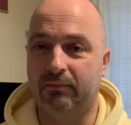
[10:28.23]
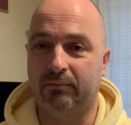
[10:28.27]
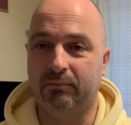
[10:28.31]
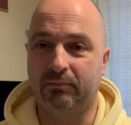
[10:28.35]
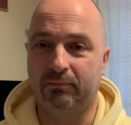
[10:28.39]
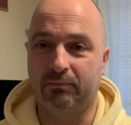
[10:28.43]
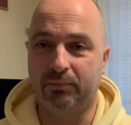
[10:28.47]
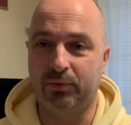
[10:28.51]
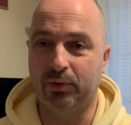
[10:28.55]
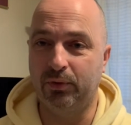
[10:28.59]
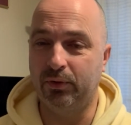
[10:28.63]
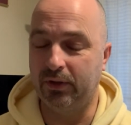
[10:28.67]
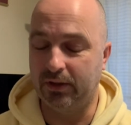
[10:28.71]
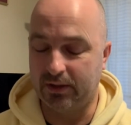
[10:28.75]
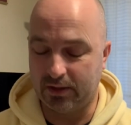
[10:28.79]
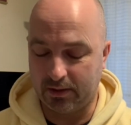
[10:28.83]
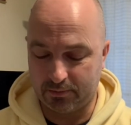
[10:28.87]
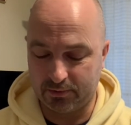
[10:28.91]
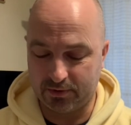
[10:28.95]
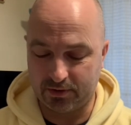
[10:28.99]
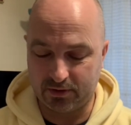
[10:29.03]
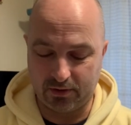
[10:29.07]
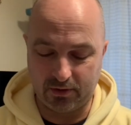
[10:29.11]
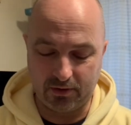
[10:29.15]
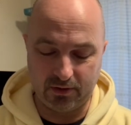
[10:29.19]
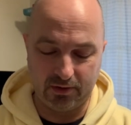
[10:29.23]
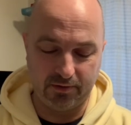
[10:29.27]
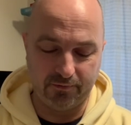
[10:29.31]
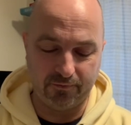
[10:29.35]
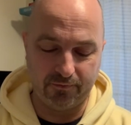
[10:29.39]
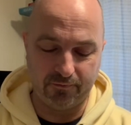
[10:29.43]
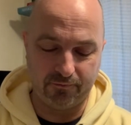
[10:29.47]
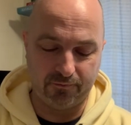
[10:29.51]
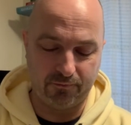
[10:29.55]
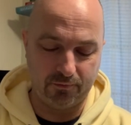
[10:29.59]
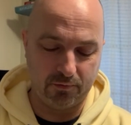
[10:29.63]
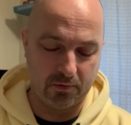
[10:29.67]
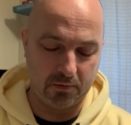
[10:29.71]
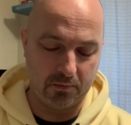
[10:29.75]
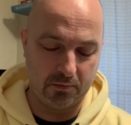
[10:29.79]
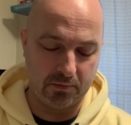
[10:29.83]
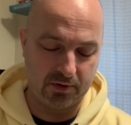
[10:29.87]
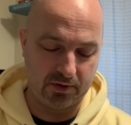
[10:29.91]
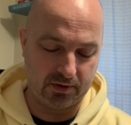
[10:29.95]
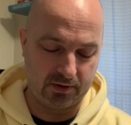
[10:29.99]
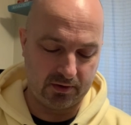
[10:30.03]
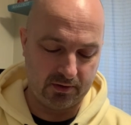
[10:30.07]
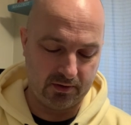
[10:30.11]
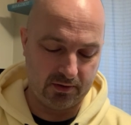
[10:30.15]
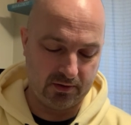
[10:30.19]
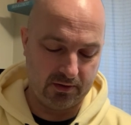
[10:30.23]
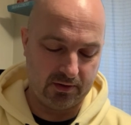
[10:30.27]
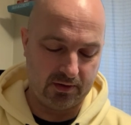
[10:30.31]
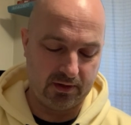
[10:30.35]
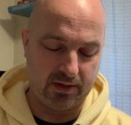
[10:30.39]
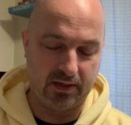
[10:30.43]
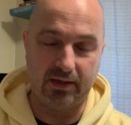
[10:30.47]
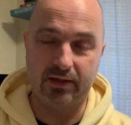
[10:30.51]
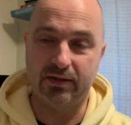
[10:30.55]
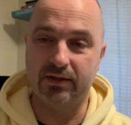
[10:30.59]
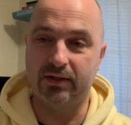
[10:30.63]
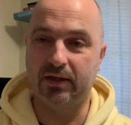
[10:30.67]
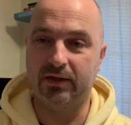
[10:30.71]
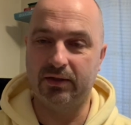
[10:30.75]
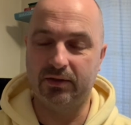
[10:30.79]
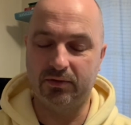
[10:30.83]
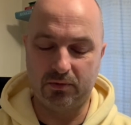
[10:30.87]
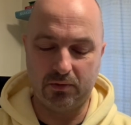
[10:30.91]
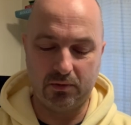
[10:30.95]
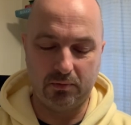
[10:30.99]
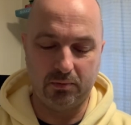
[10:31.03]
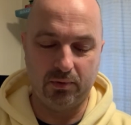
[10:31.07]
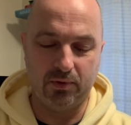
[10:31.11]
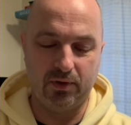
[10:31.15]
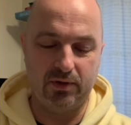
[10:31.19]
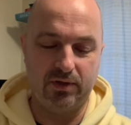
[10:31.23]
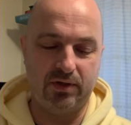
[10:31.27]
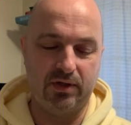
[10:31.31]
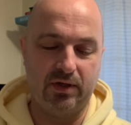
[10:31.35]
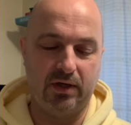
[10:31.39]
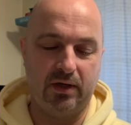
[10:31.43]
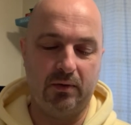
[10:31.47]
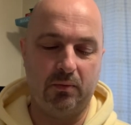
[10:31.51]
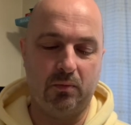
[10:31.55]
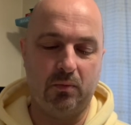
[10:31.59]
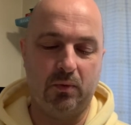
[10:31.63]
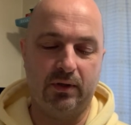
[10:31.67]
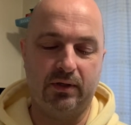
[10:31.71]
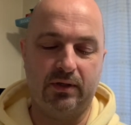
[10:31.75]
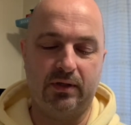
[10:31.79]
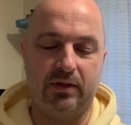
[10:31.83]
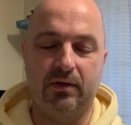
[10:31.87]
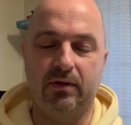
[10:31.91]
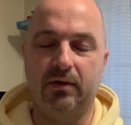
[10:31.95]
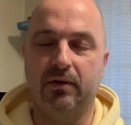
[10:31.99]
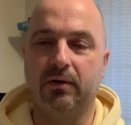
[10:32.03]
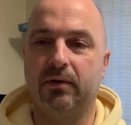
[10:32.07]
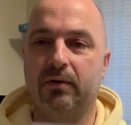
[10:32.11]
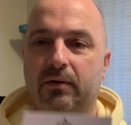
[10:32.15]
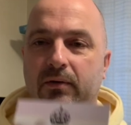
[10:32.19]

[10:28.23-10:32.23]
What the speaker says: Beauty comes in all different forms, and it's nice to appreciate what's here.